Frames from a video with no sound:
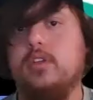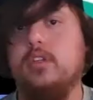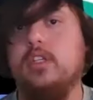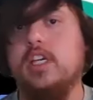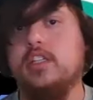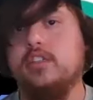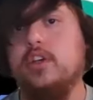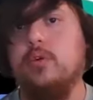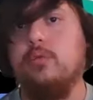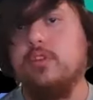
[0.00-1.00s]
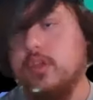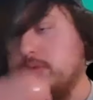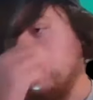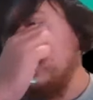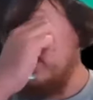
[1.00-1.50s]
Yeah, so the
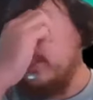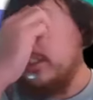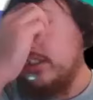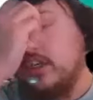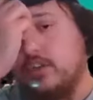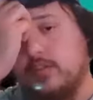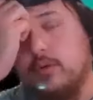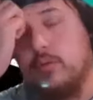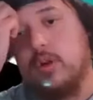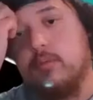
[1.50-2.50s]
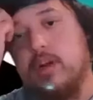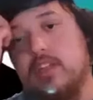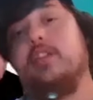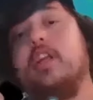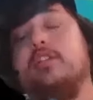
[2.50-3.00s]
community doesn't know this, but we're about
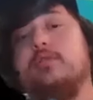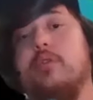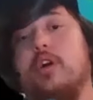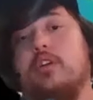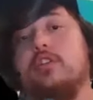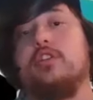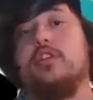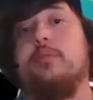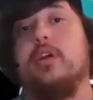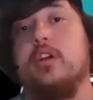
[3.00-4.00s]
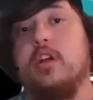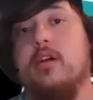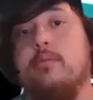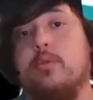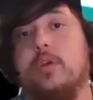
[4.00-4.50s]
to announce a partnership here in a
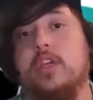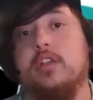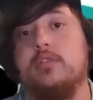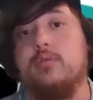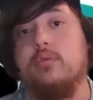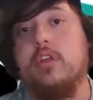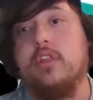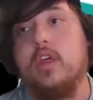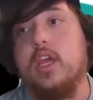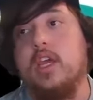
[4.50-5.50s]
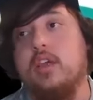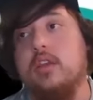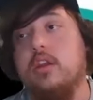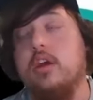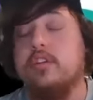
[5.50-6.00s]
couple weeks with
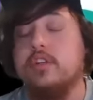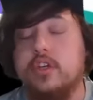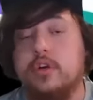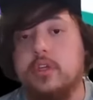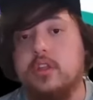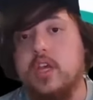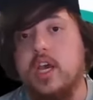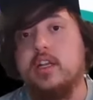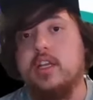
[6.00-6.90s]
another token that